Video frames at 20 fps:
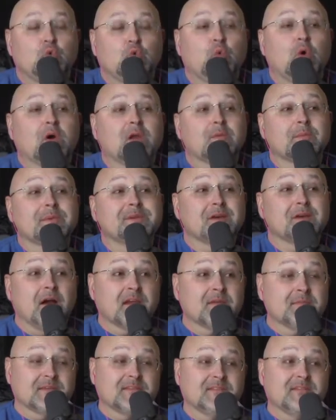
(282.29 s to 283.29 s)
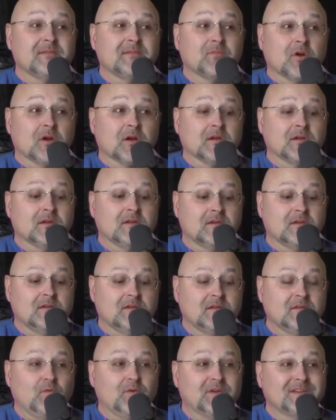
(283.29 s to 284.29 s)
What are we talking about today, Mark? Today
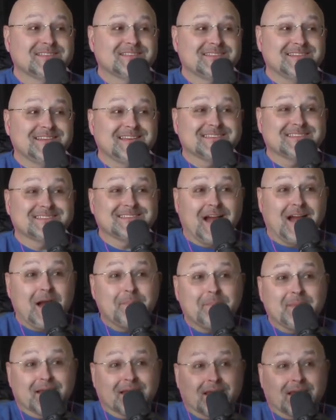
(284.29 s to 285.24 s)
we What are is gonna, today's topic?